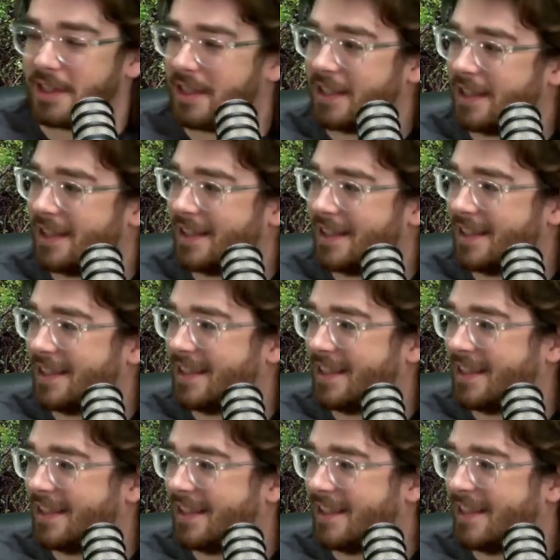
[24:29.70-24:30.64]

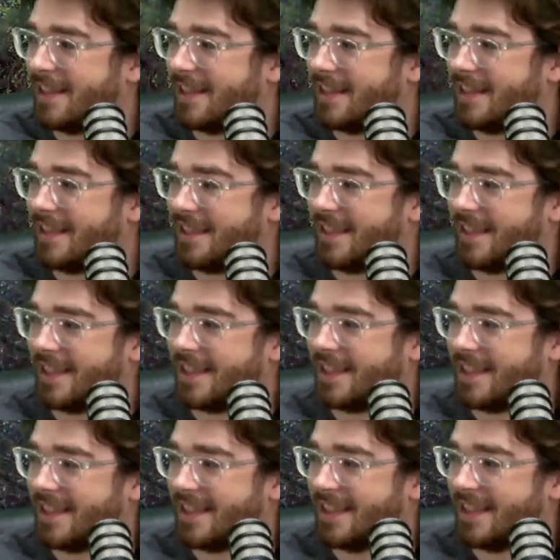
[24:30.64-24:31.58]

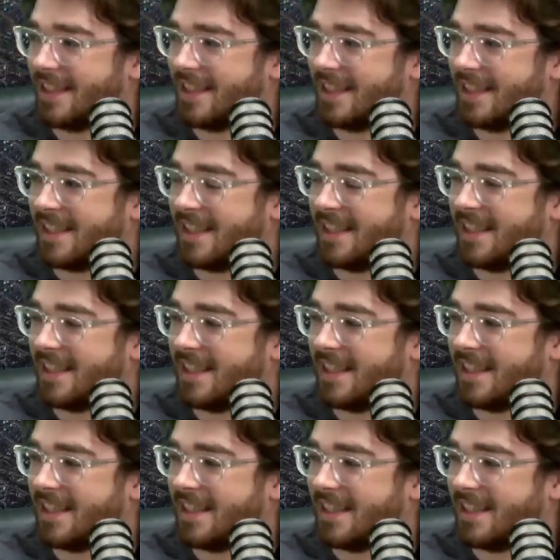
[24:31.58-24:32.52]

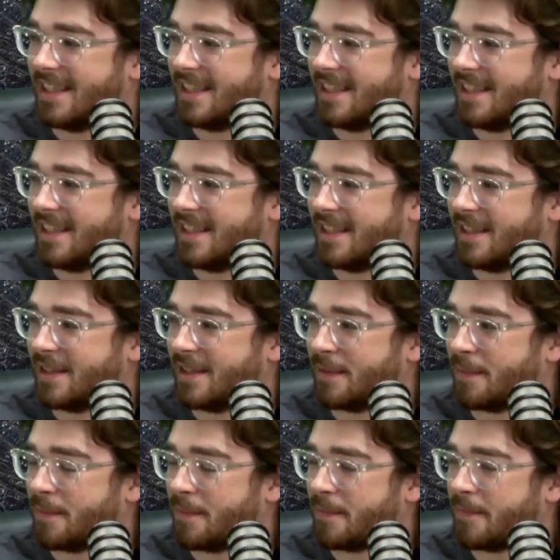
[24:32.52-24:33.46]

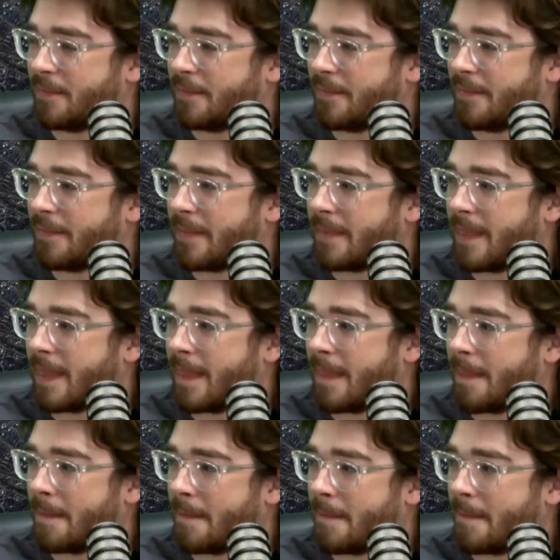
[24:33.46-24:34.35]
(silent)